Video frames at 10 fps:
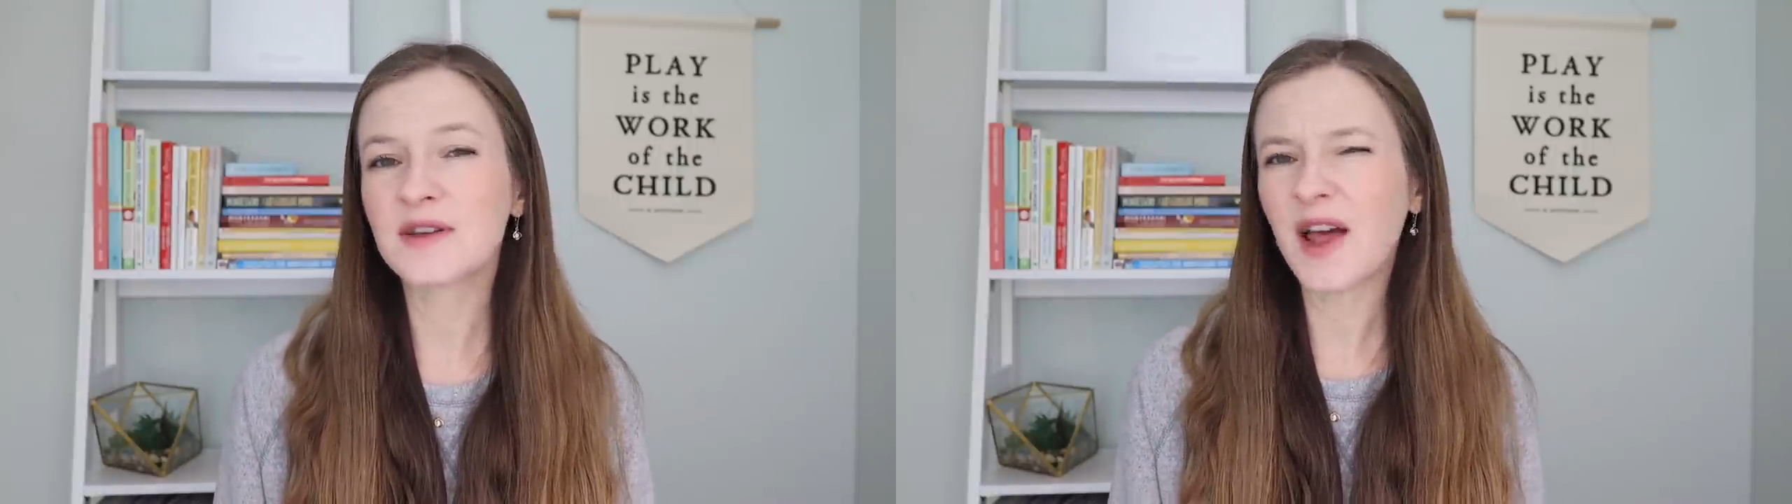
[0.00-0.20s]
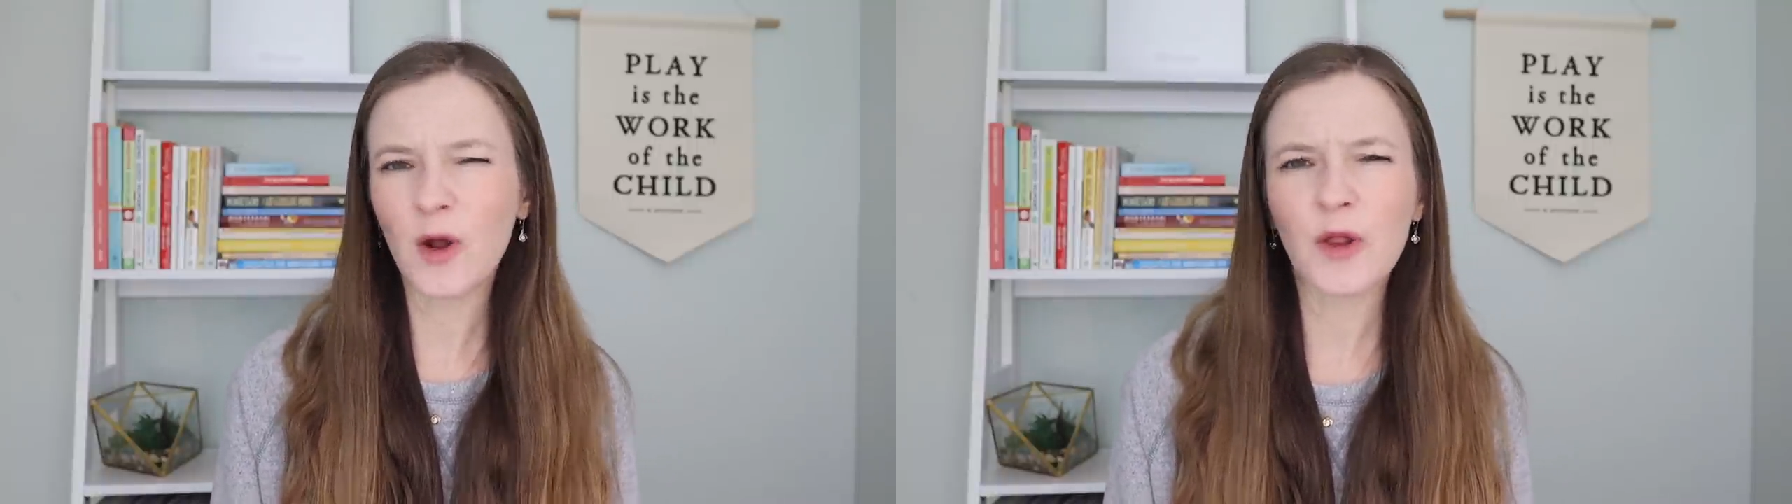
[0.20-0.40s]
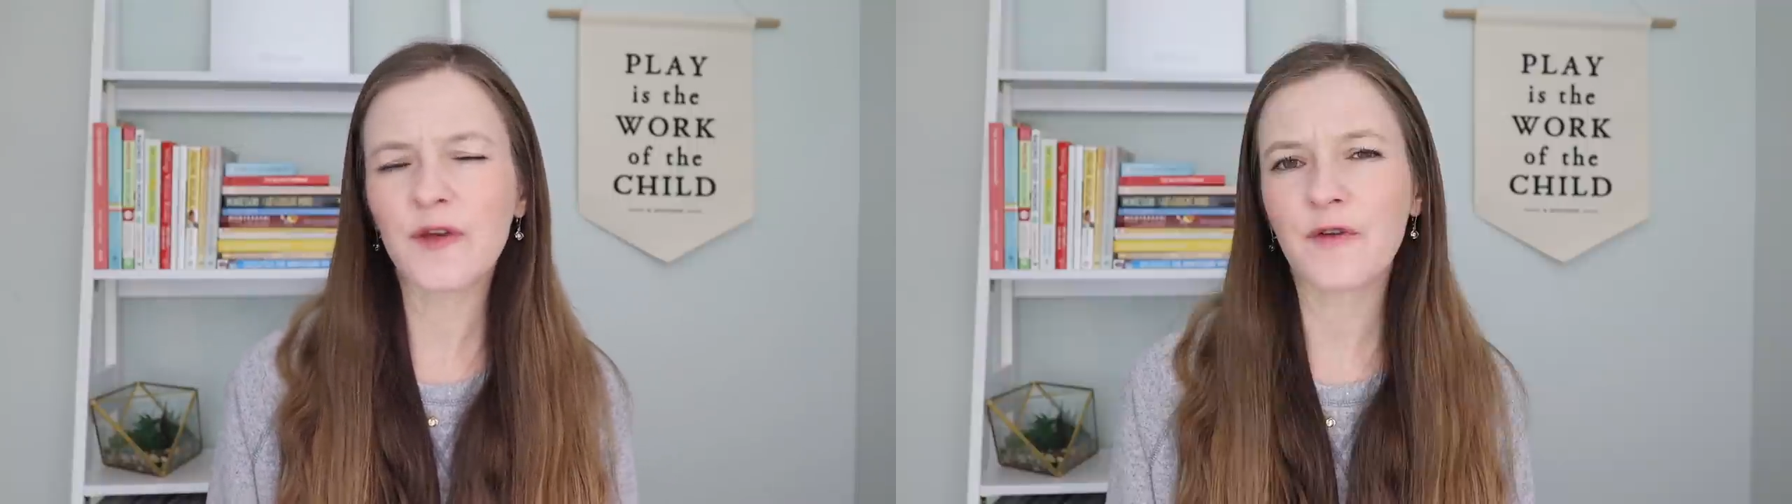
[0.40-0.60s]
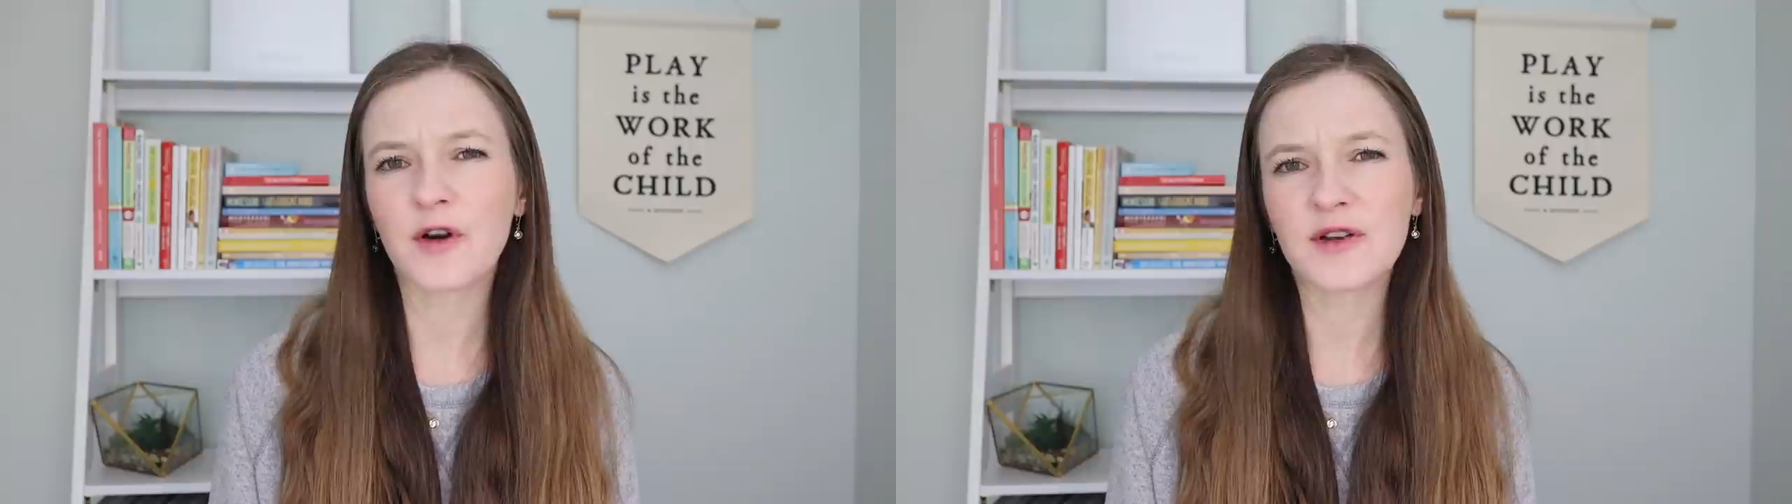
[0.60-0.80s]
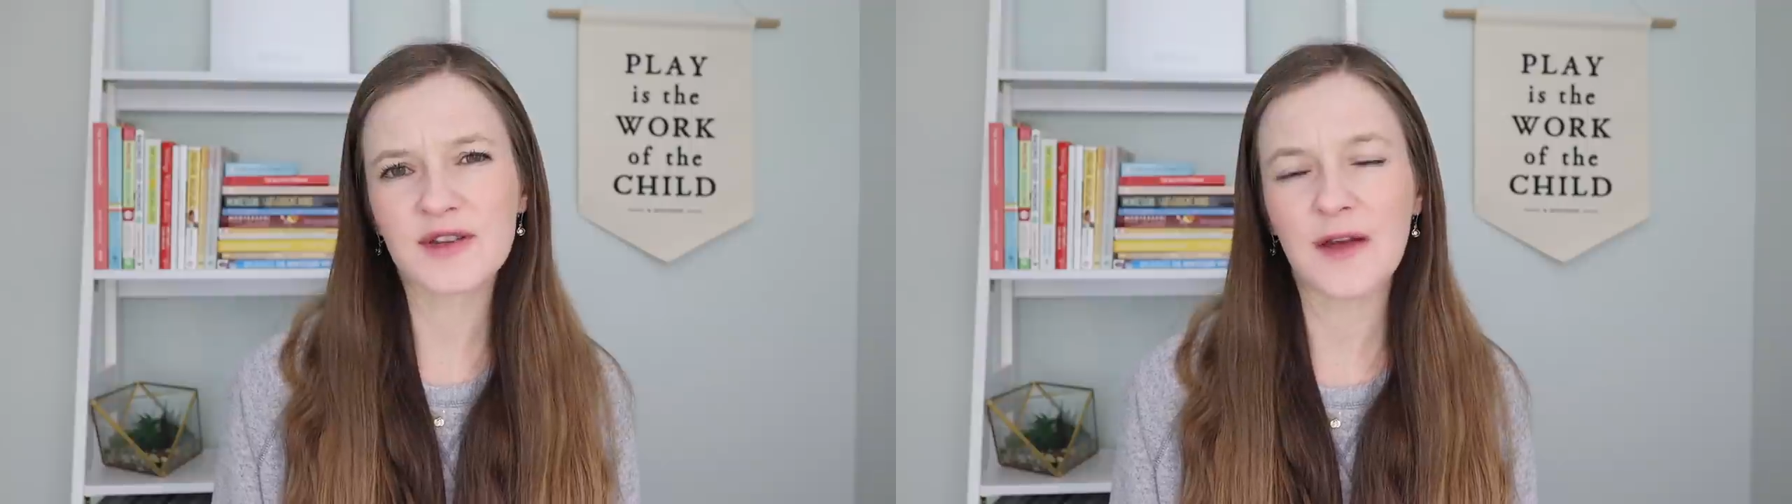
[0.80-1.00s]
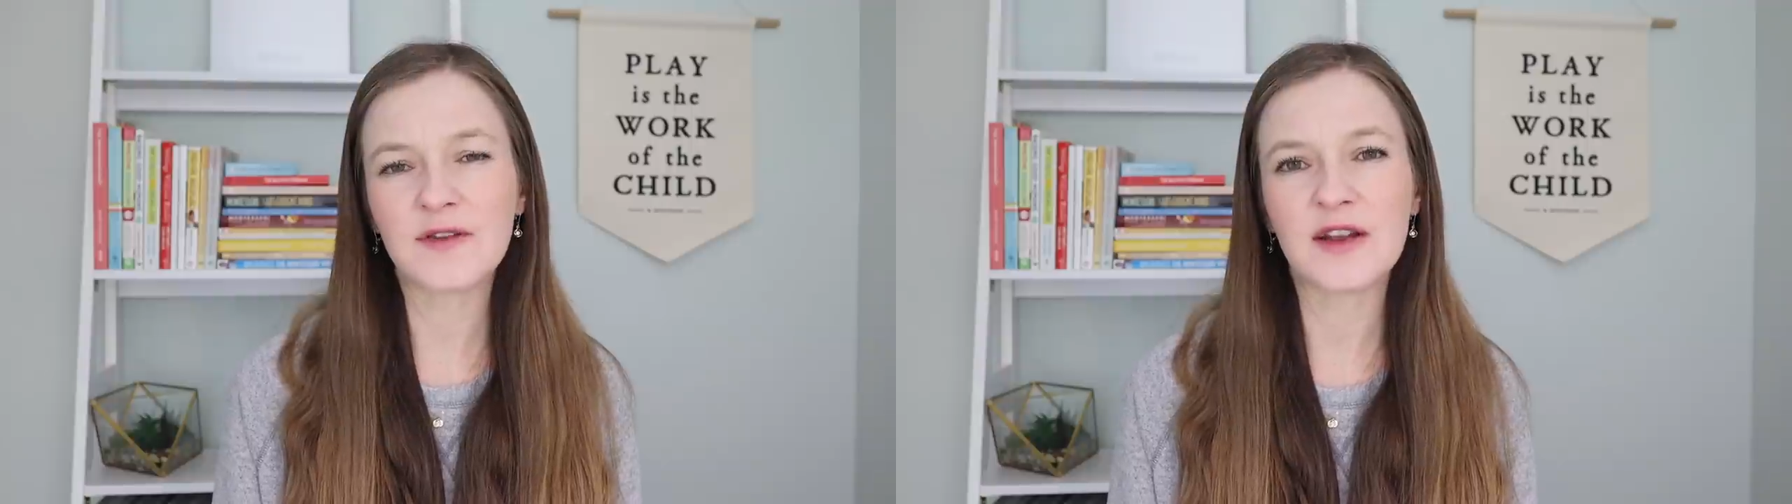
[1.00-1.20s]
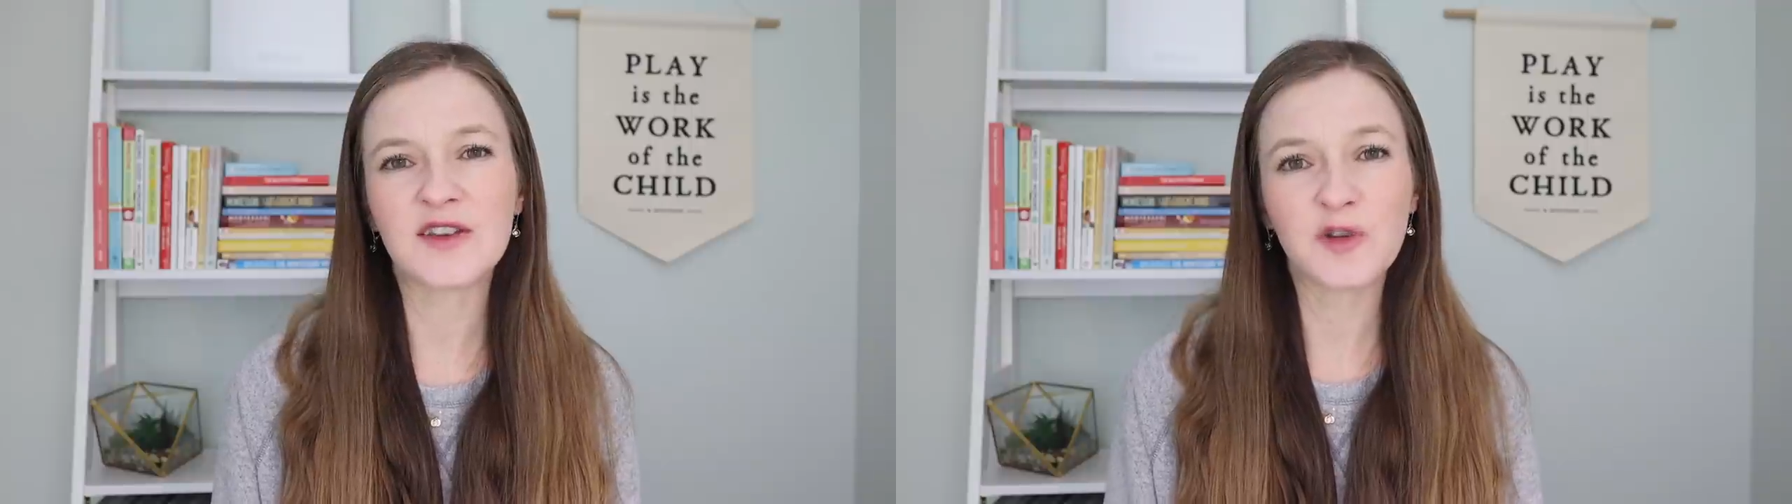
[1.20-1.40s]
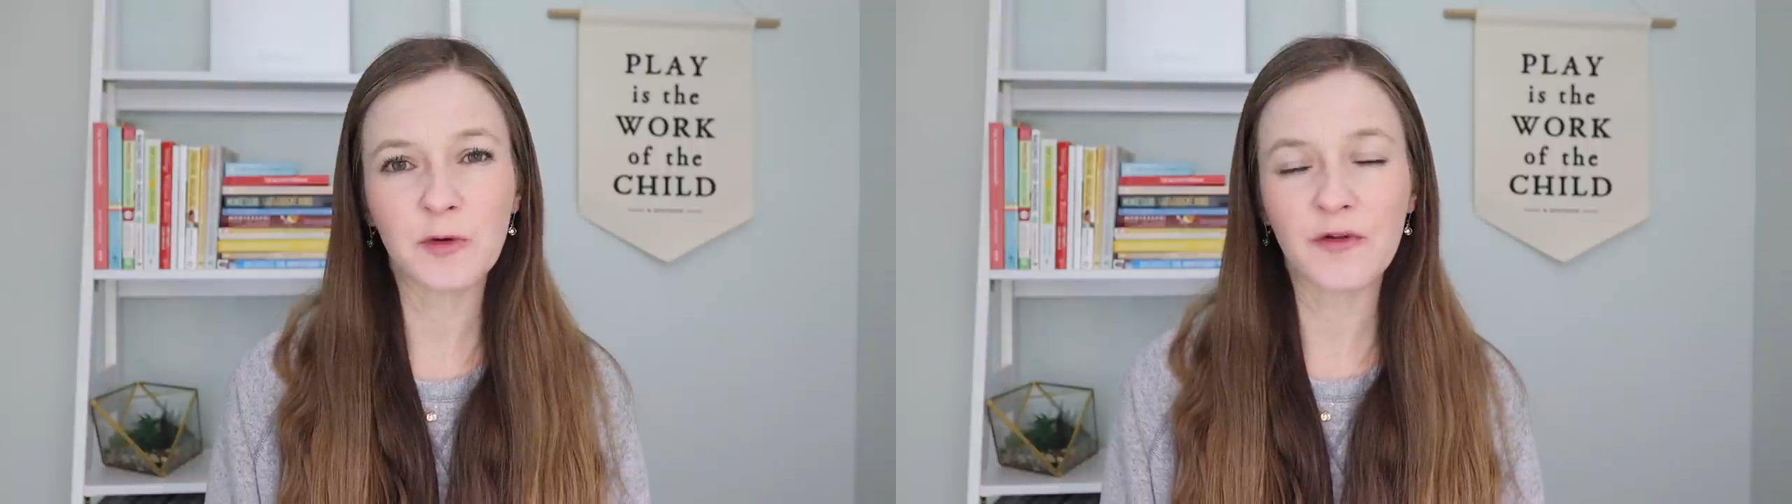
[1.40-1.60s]
not only for safety and
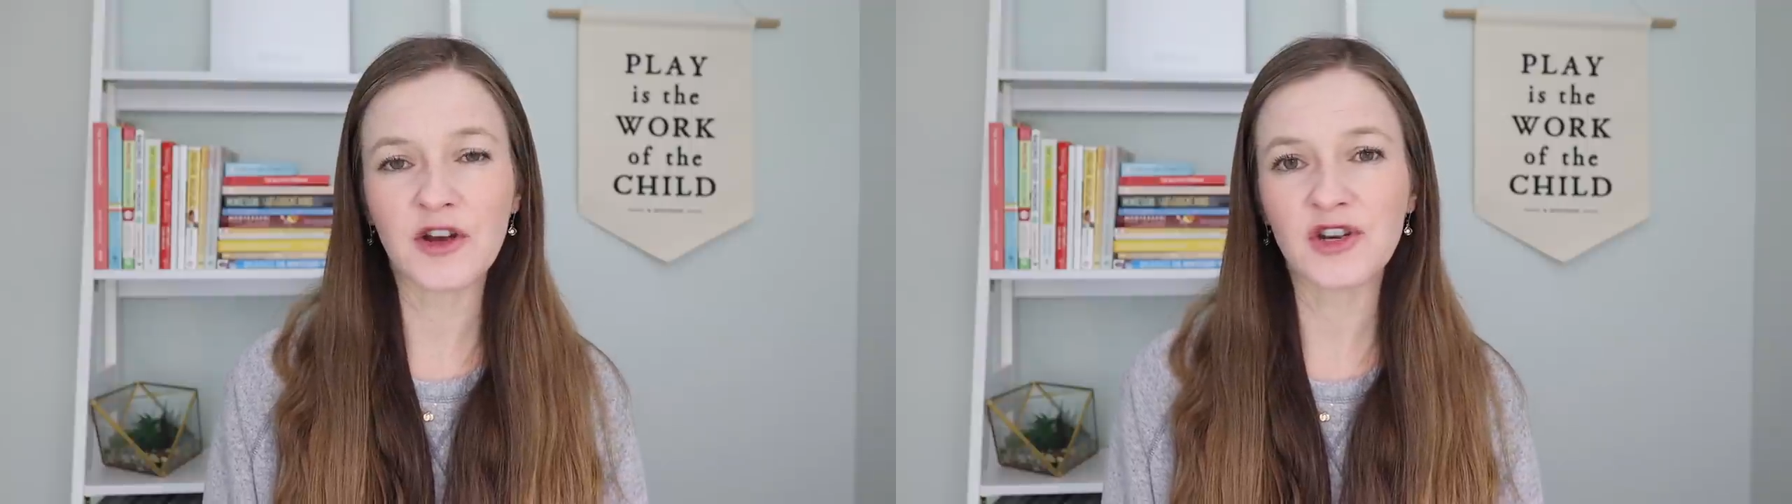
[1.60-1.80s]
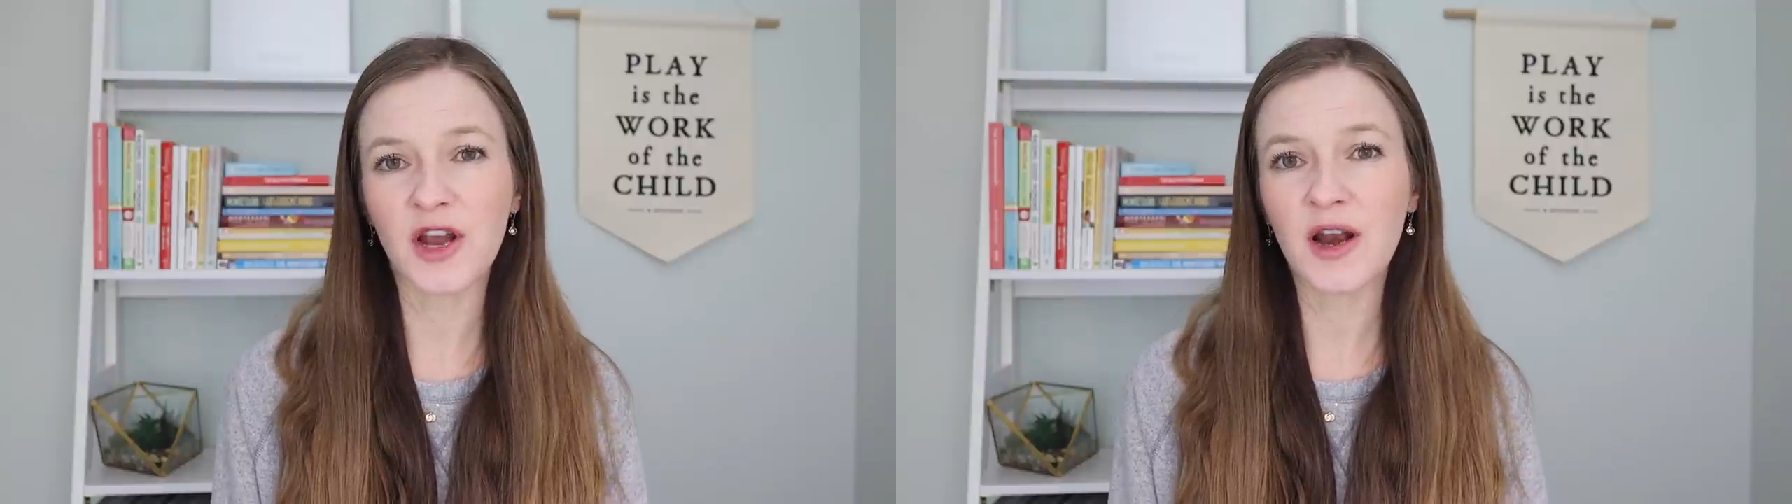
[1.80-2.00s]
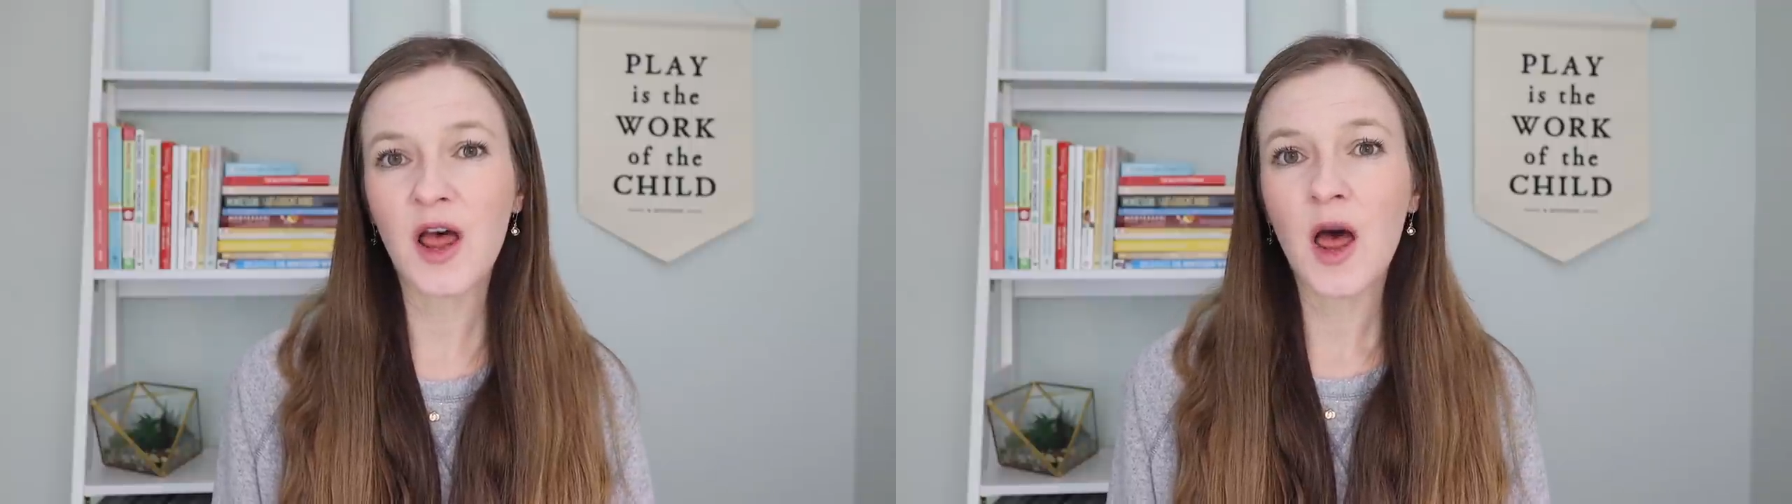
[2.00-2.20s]
supervision,